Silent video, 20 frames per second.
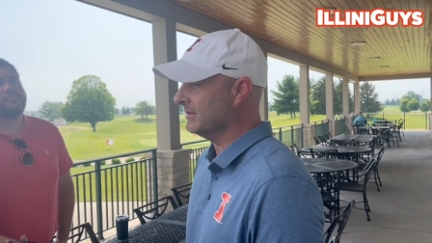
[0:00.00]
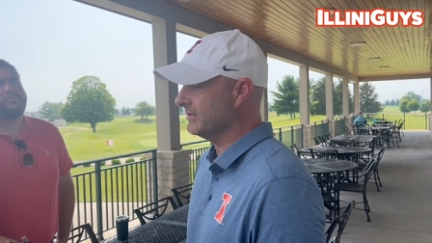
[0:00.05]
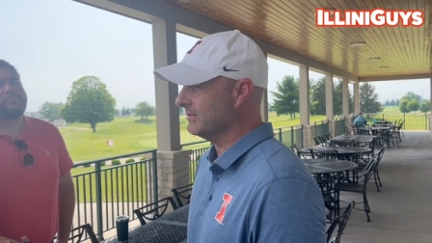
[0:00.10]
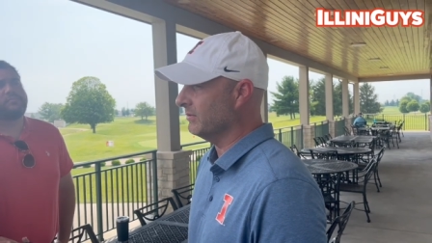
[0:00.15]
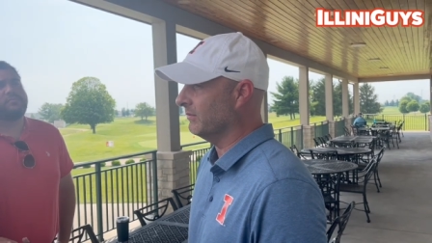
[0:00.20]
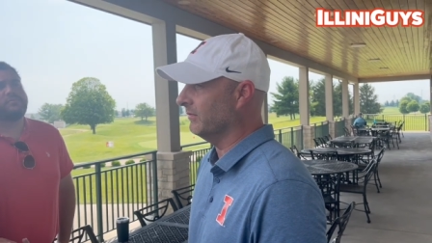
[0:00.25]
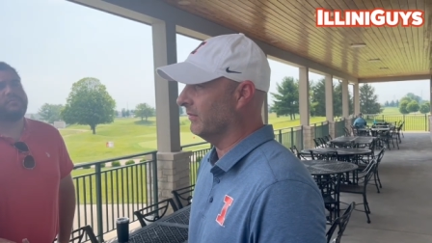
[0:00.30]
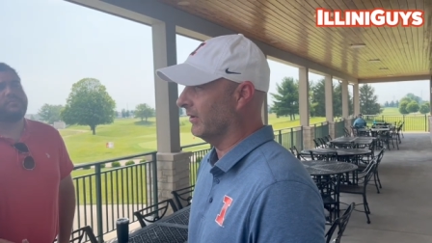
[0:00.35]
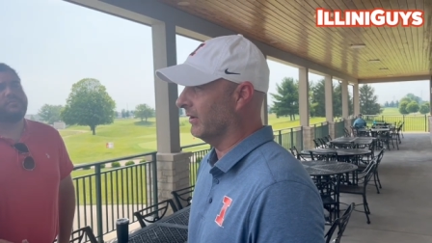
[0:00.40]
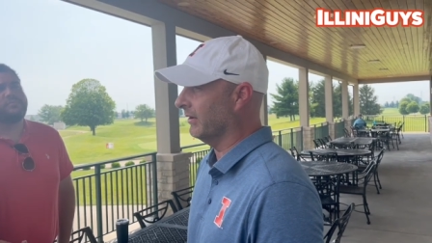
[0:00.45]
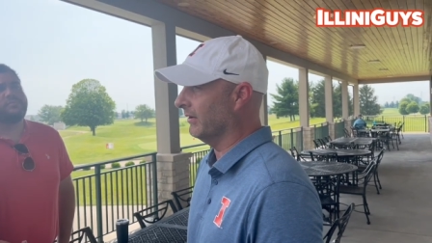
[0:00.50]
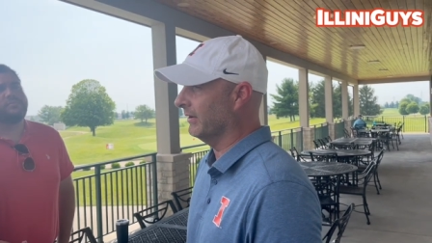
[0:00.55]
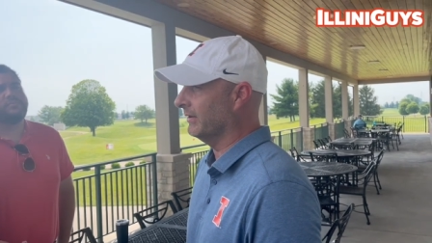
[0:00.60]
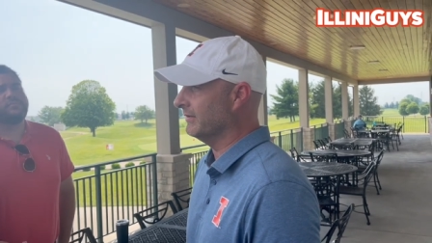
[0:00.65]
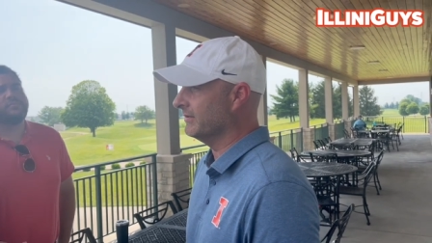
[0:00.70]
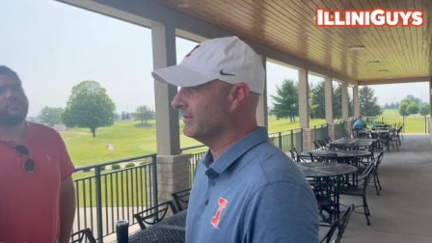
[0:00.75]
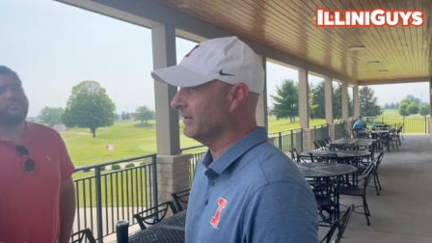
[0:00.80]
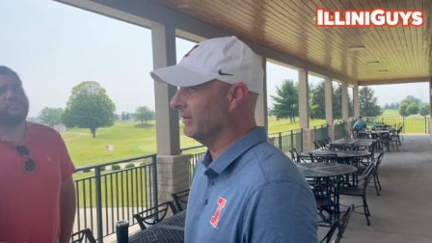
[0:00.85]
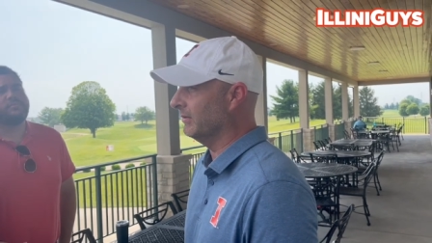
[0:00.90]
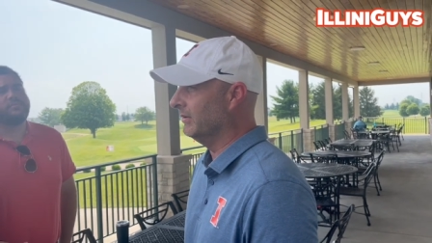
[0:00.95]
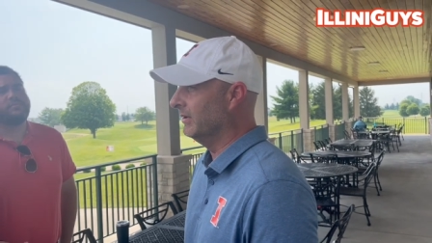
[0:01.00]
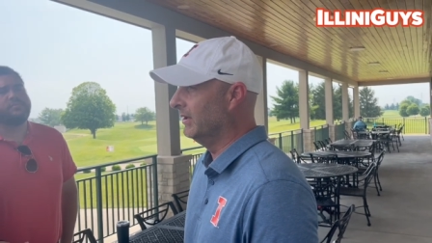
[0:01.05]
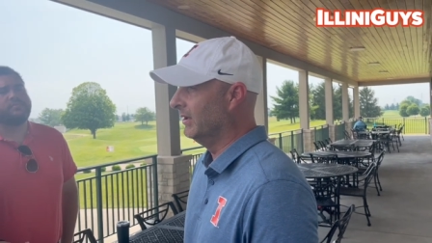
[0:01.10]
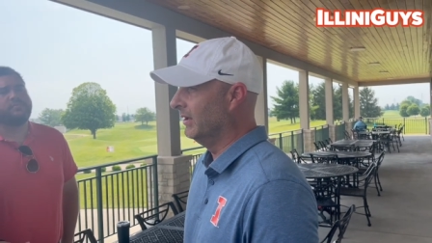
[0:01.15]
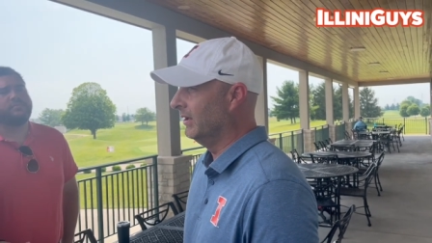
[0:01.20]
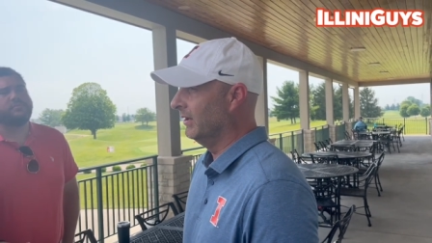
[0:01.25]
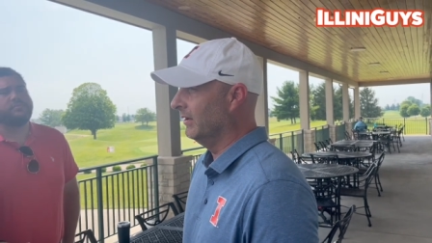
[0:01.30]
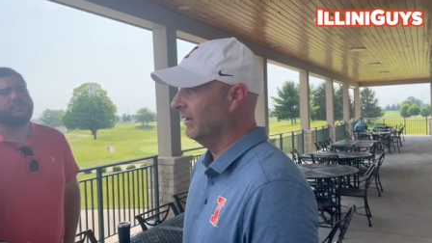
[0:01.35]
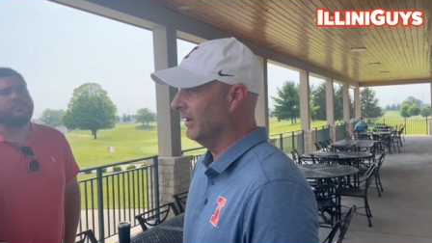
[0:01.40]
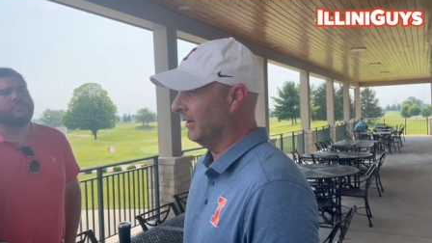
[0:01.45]
so far, and so
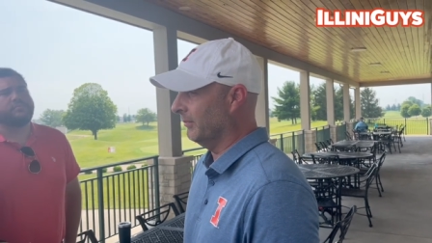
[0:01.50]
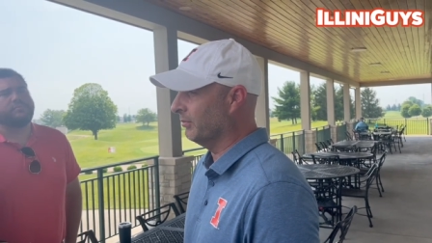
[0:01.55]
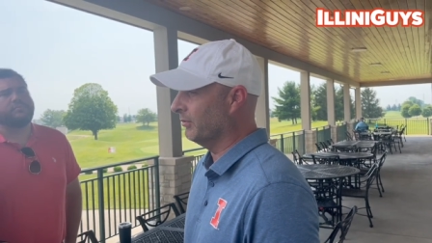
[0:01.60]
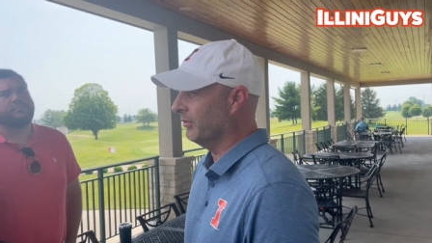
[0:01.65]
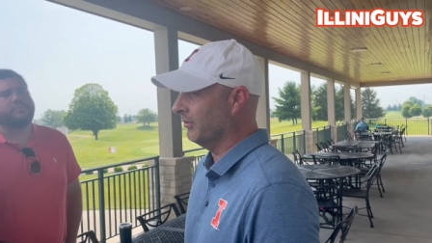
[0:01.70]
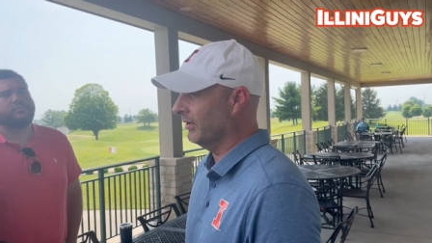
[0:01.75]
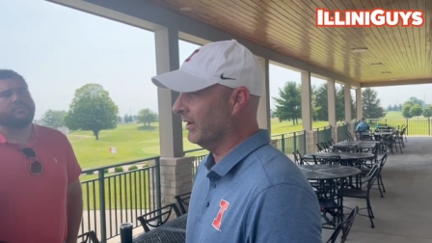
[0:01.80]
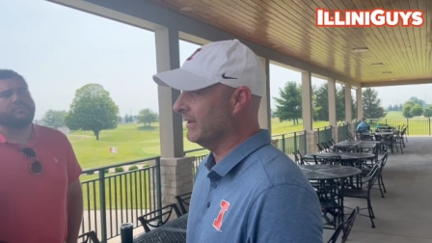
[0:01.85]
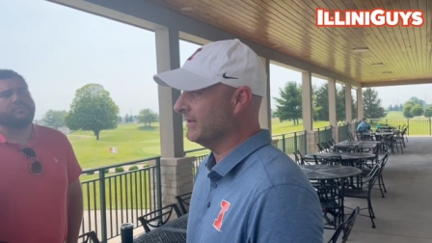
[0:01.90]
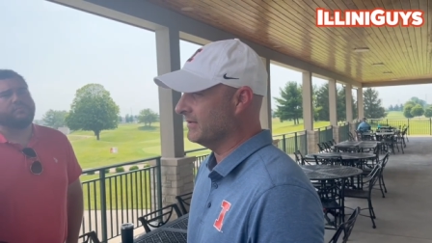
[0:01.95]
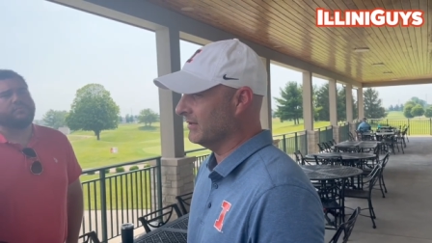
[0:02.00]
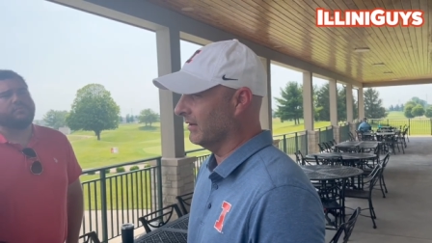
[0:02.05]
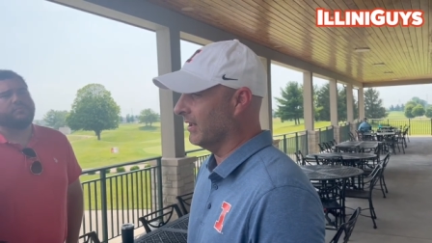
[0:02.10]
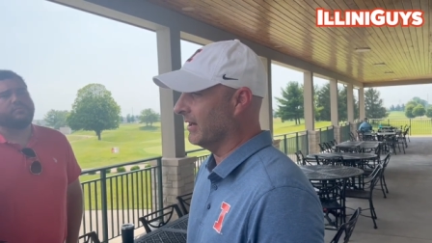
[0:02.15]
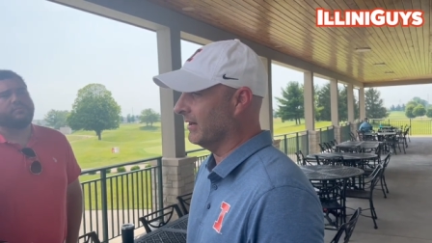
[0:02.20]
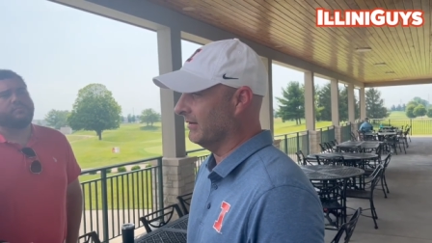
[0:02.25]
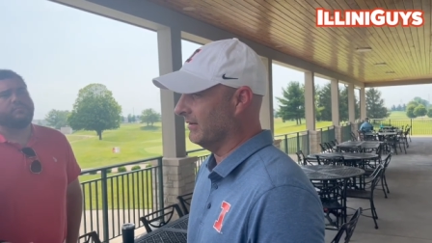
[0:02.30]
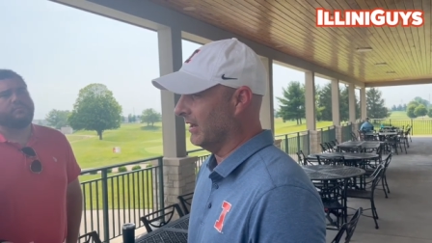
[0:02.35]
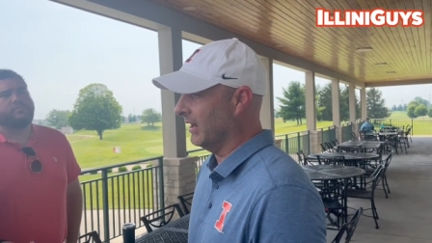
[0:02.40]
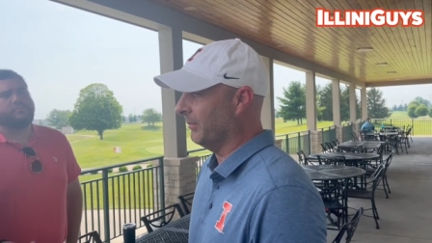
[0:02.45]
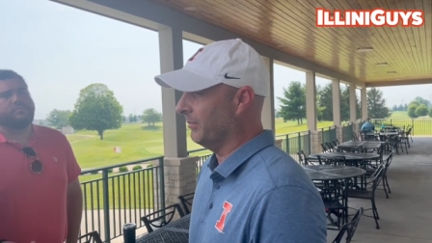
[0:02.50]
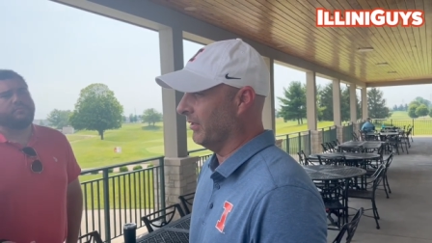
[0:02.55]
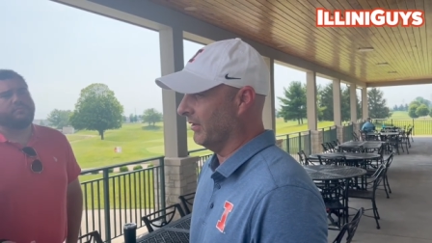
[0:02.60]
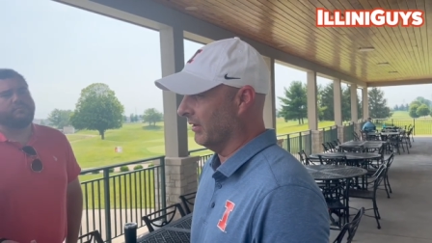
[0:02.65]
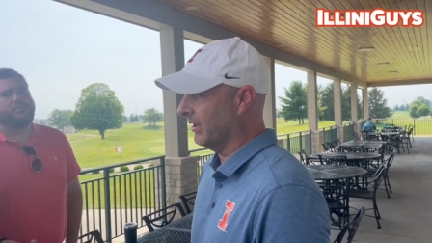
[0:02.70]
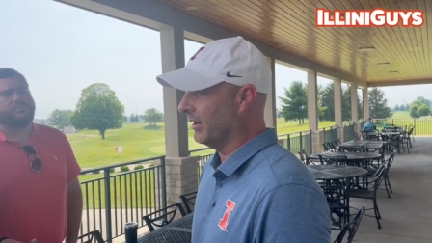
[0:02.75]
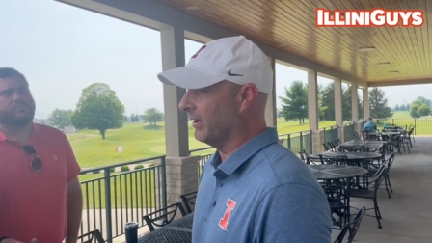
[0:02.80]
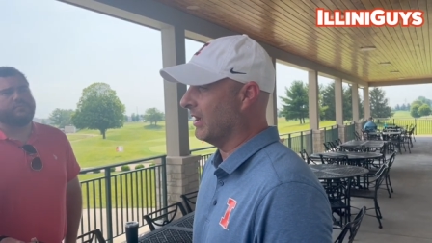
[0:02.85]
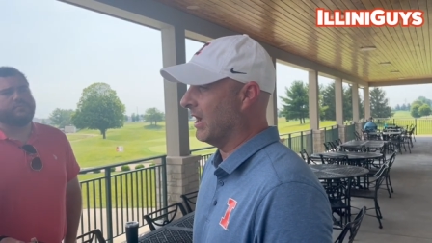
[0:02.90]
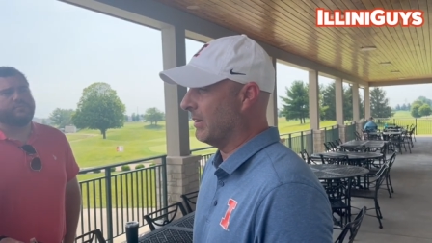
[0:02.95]
that creates a lot of depth and a
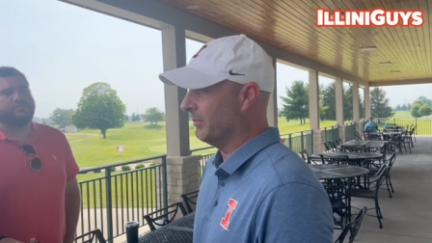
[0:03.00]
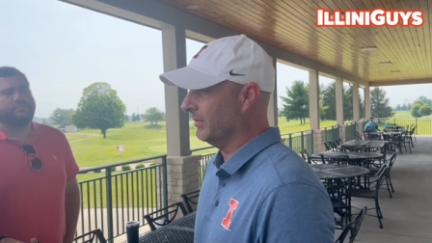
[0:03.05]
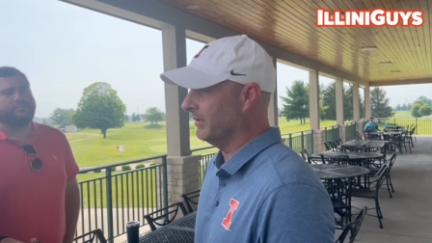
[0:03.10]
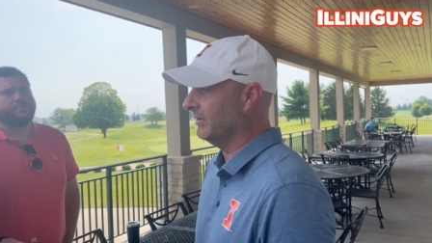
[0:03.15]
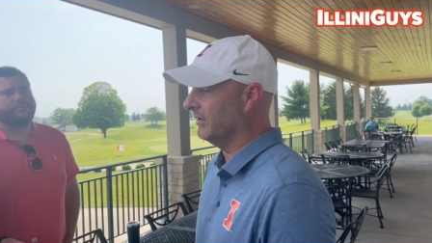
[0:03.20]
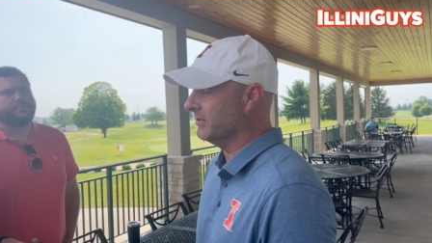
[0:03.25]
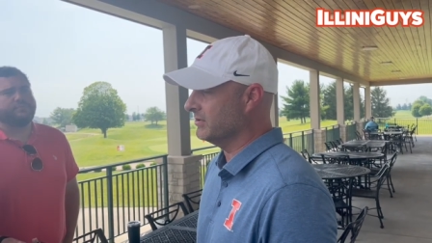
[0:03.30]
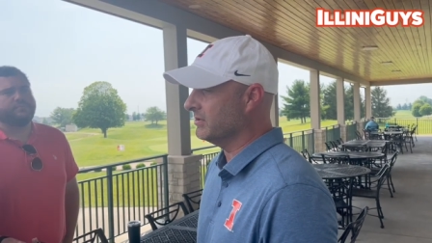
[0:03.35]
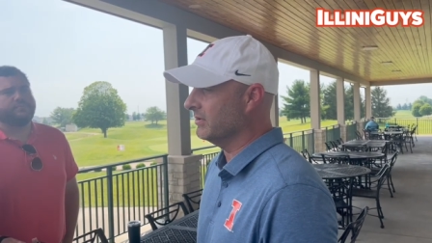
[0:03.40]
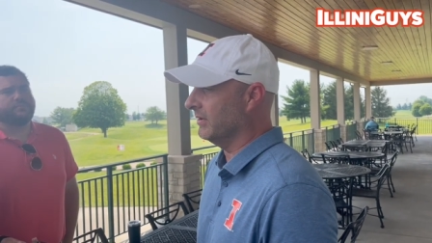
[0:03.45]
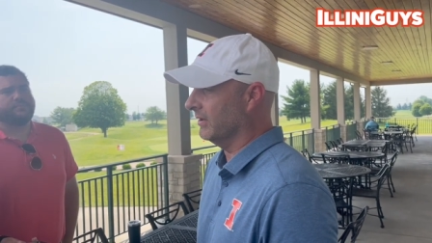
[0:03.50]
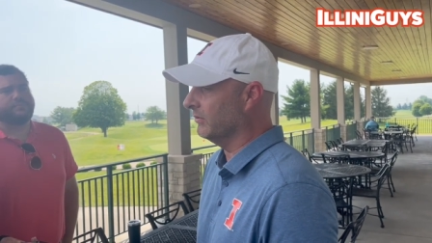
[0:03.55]
lot of competition.